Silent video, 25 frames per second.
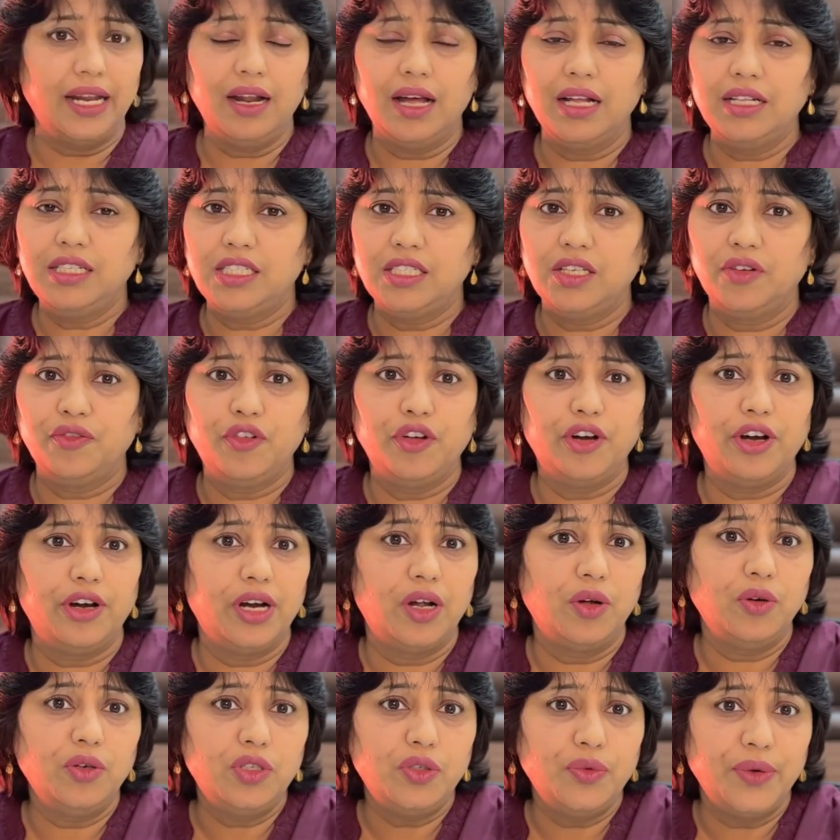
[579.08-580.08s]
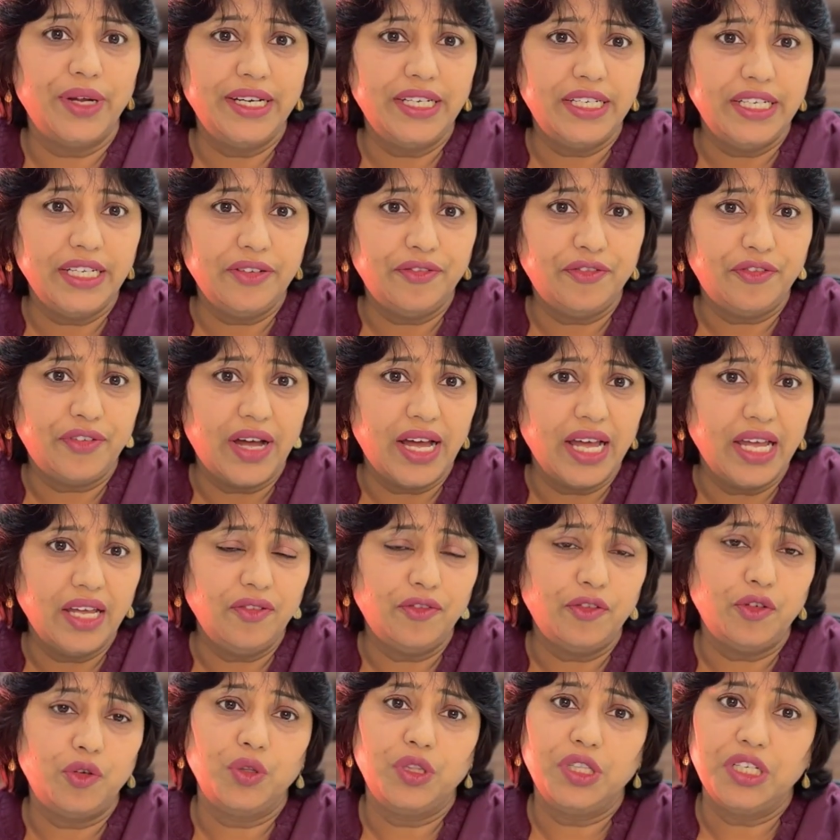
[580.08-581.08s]
answer for around
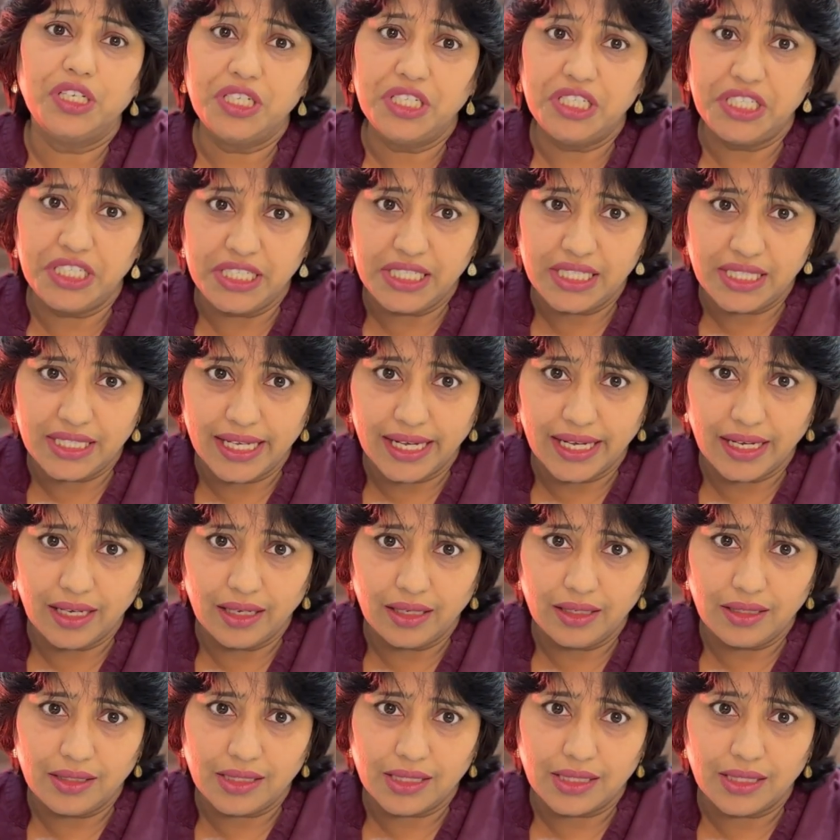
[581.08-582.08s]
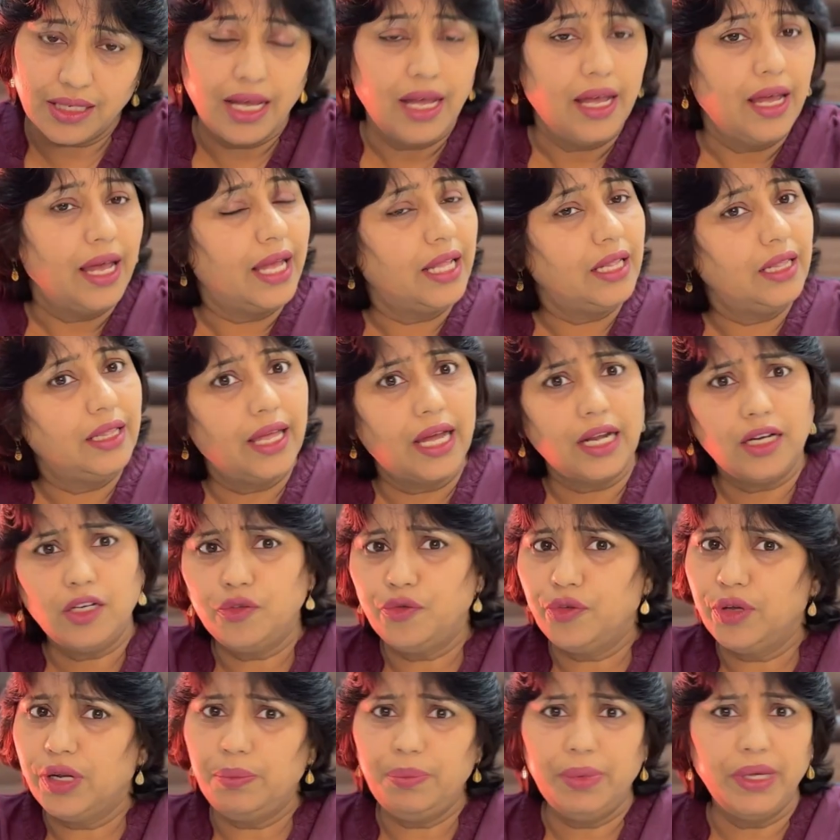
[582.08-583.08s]
25 to 30 seconds, and
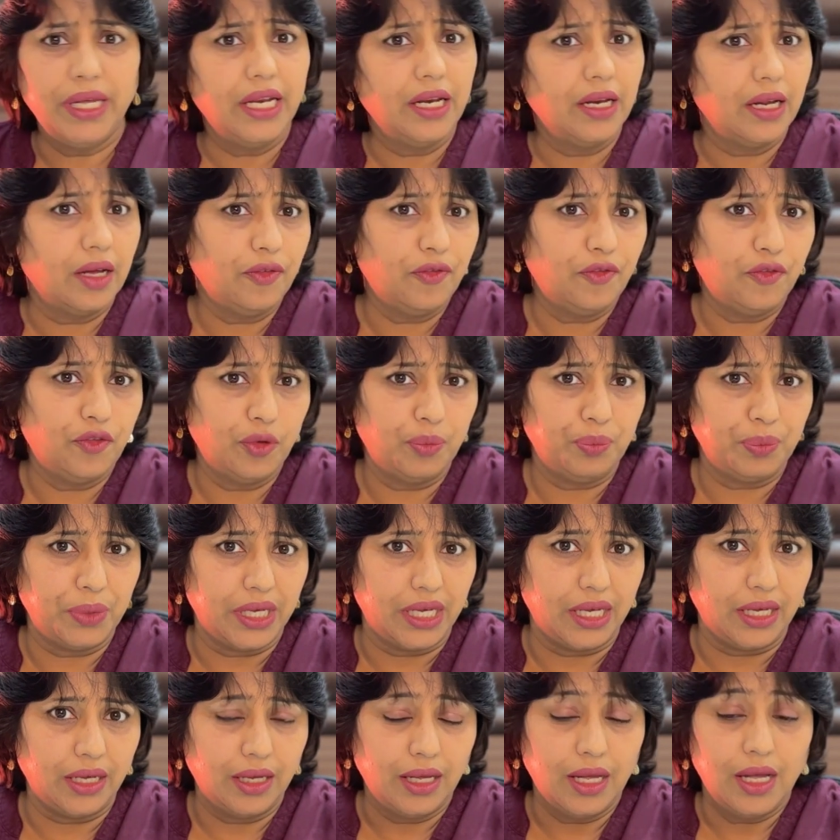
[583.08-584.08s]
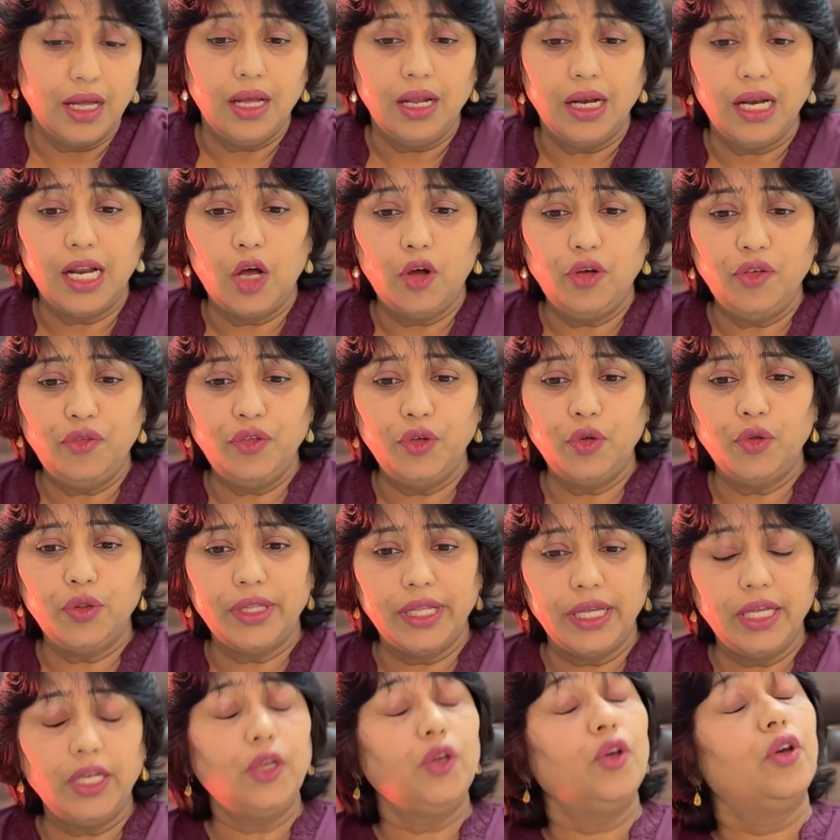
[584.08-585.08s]
that will be enough for me. Now, if you
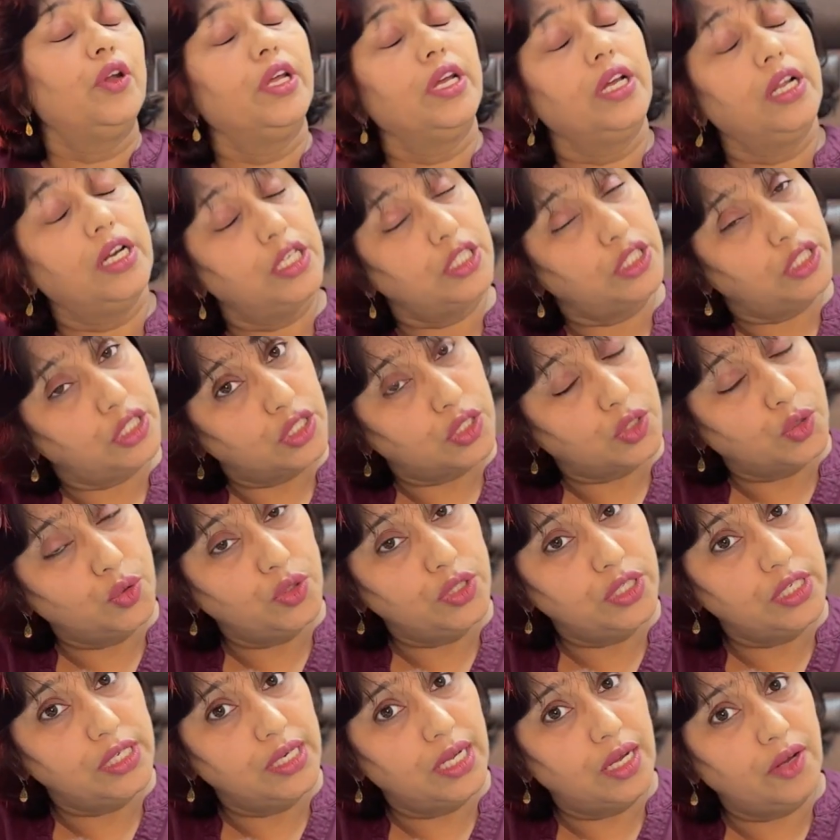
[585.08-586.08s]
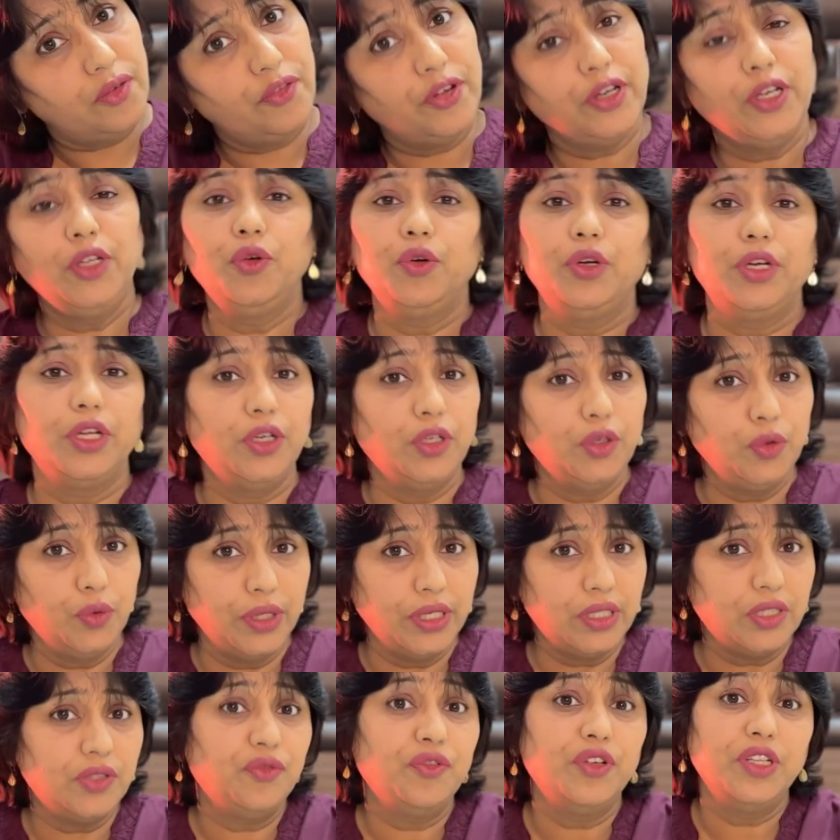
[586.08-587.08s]
think your English is good enough and you can do
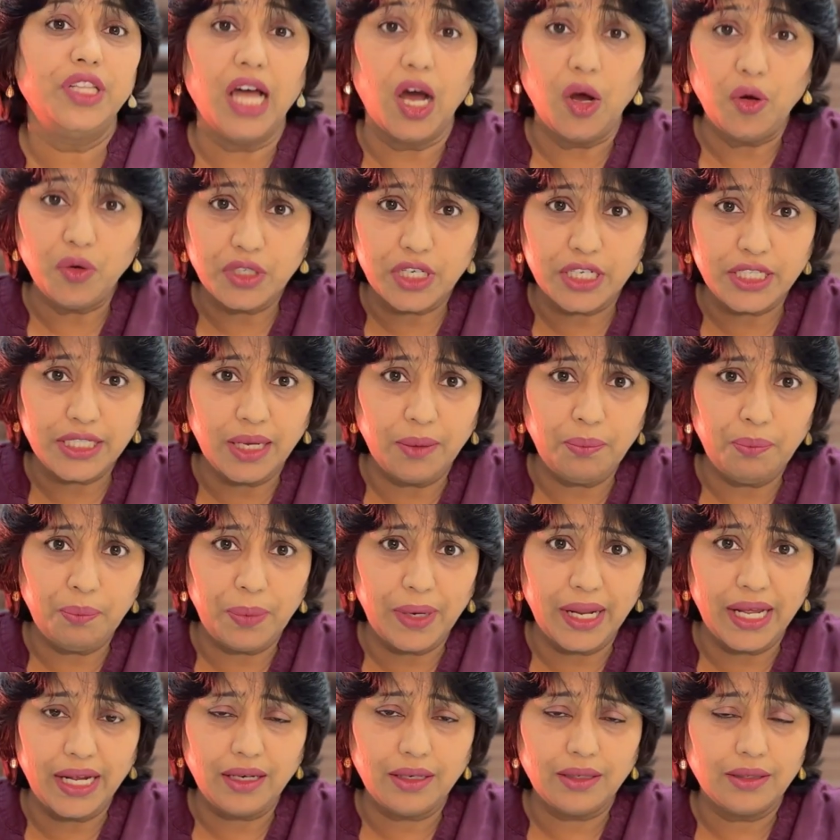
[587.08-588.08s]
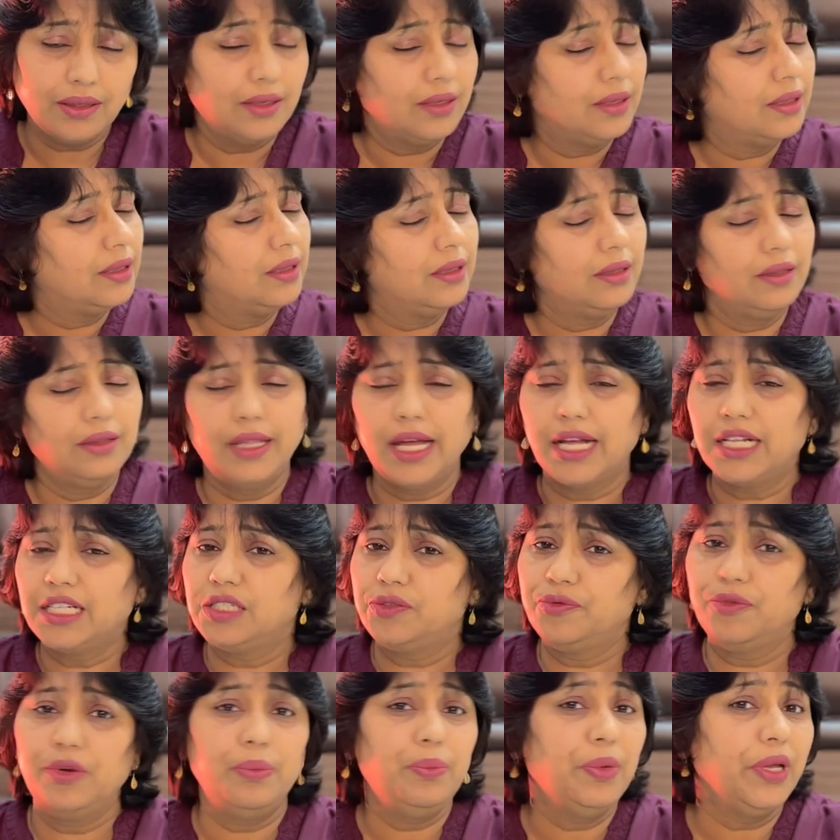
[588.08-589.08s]
it without a template,
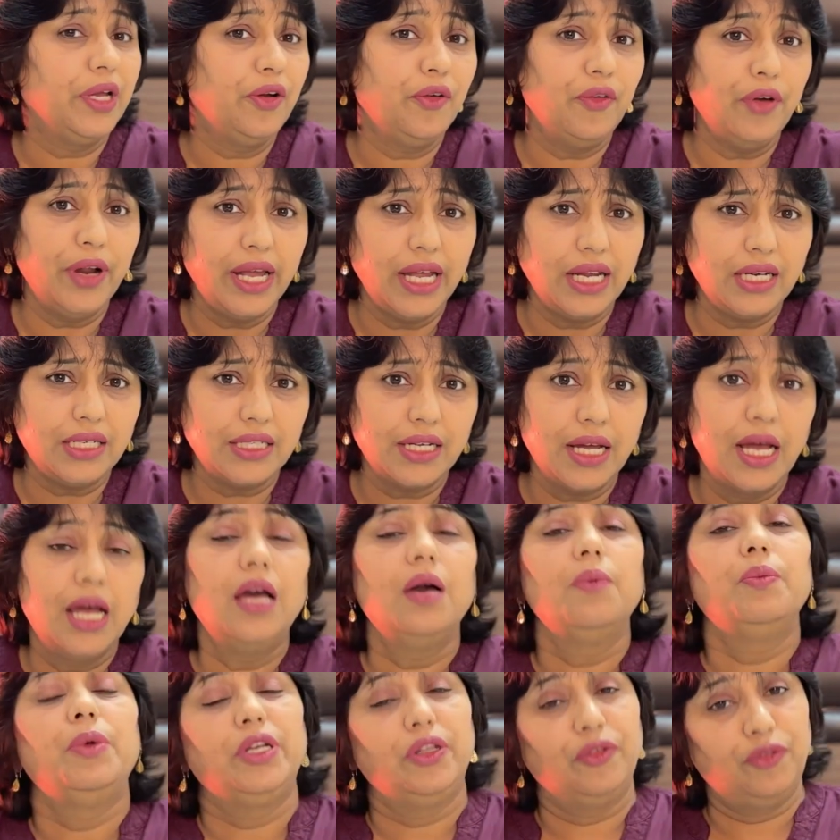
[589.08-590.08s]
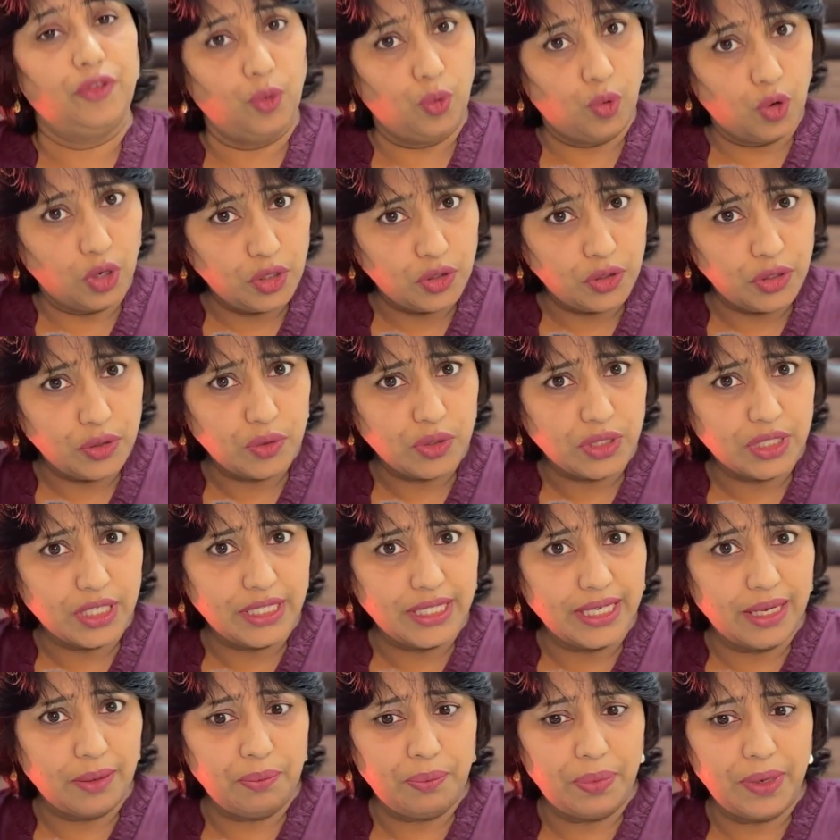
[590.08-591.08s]
that will be great. But if you want to use a
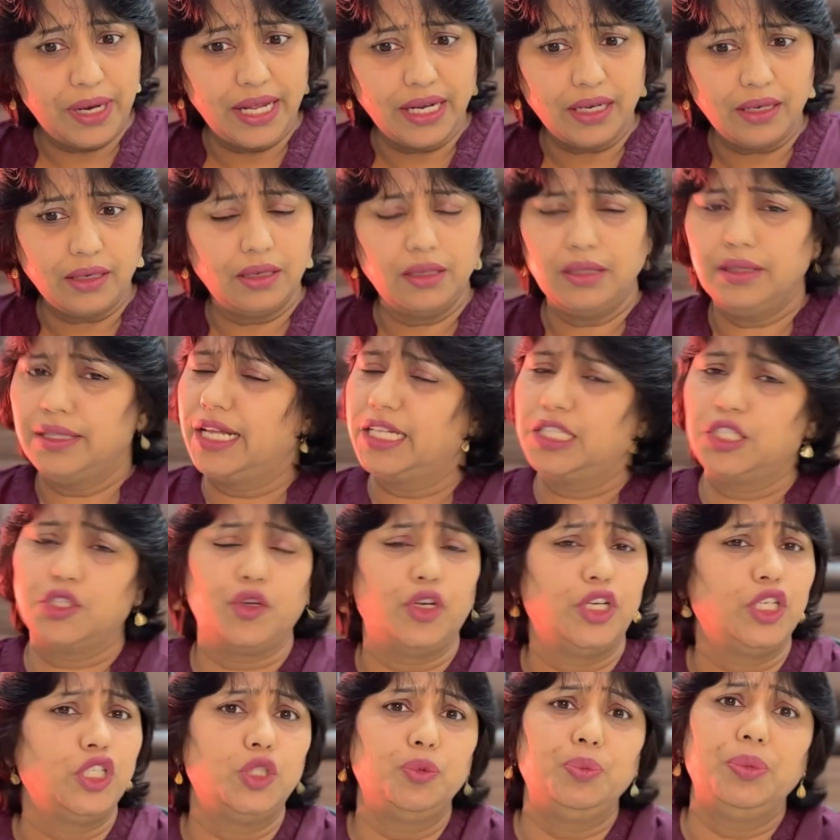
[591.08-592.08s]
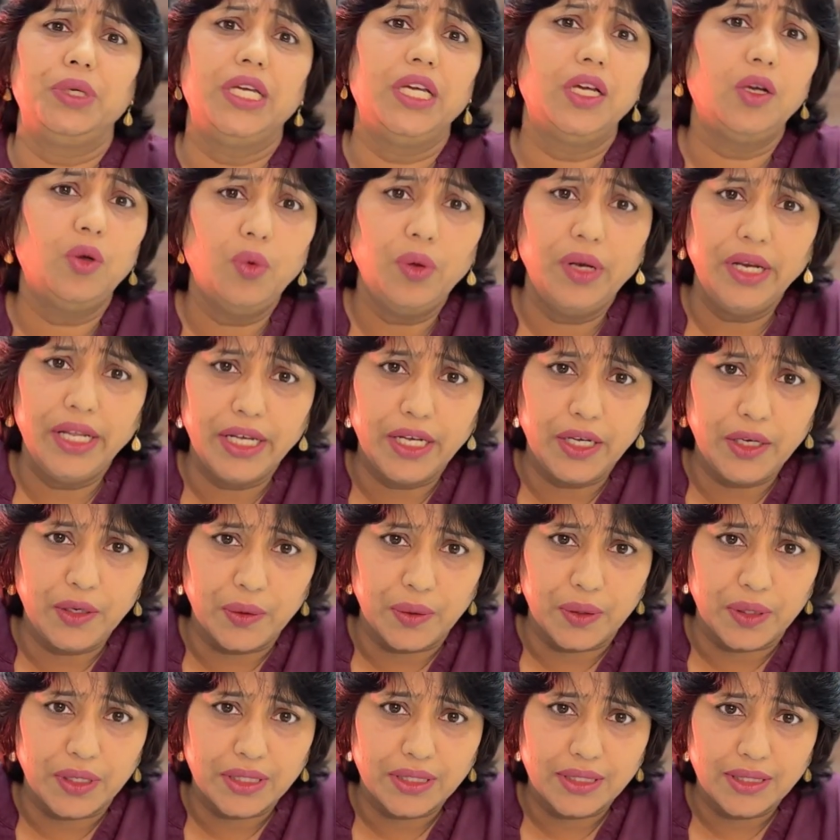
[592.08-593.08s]
template, that's going to be equally
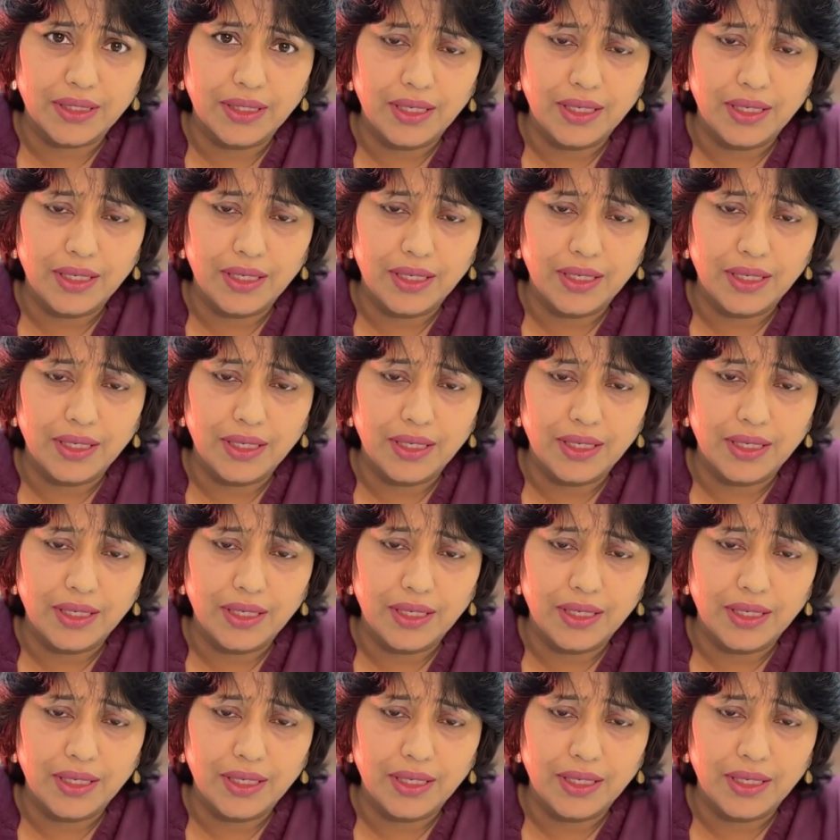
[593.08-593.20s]
good.